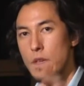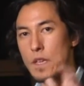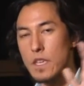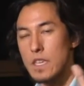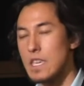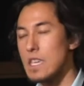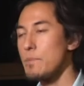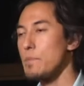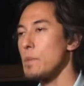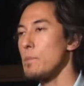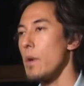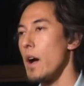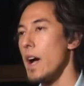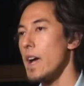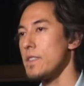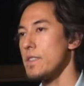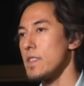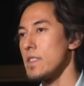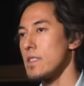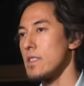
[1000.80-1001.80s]
And keep in
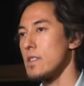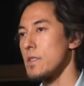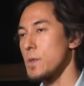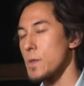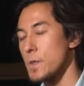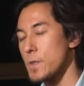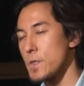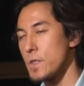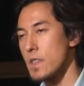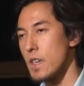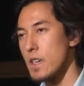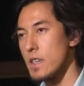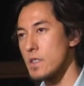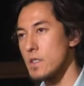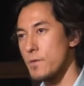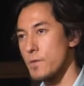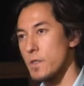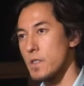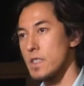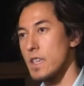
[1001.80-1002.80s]
mind that 60 days
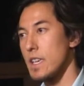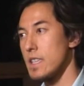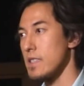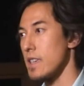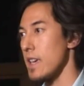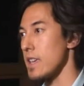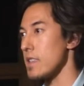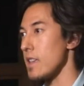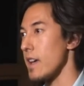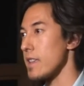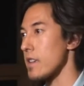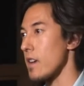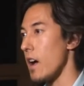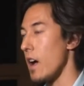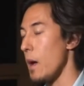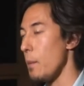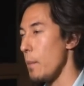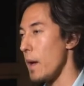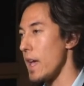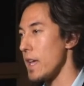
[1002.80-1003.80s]
of sustained day and night
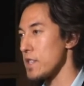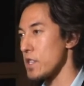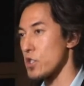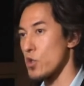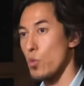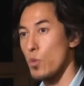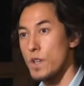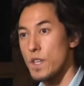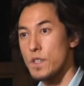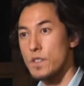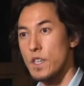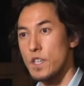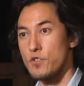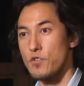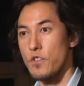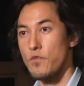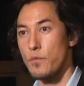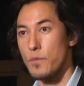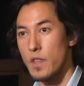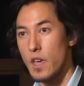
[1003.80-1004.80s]
combat is a 20th
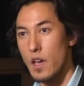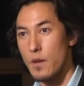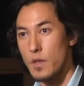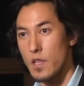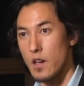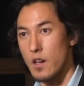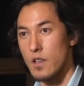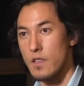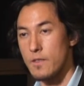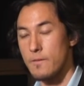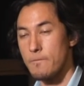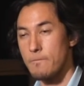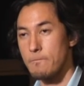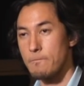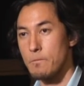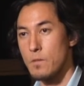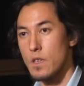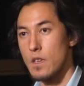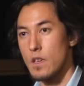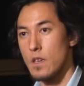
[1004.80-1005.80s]
century phenomenon
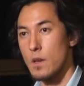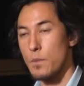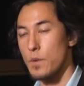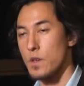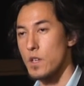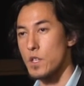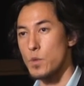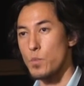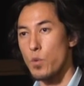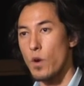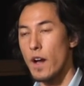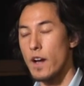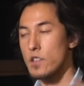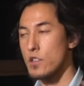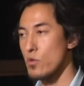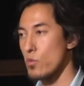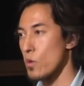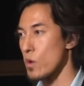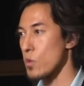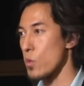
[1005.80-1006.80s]
because prior
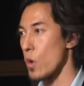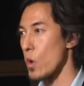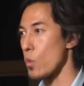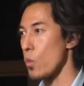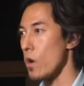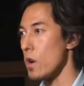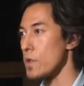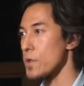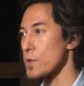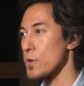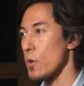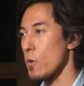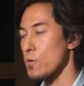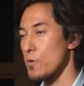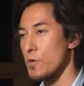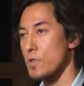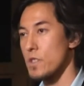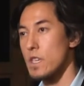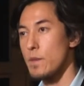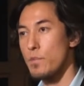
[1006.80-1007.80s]
to World War I,
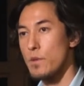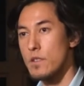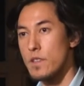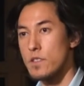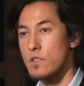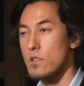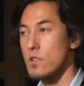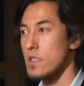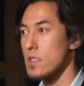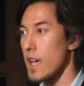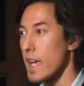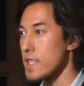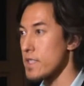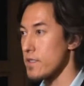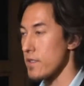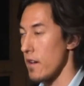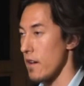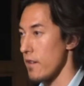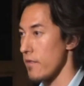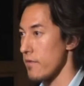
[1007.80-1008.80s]
soldiers typically took the nights
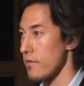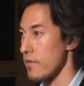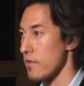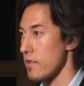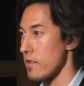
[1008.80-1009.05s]
off.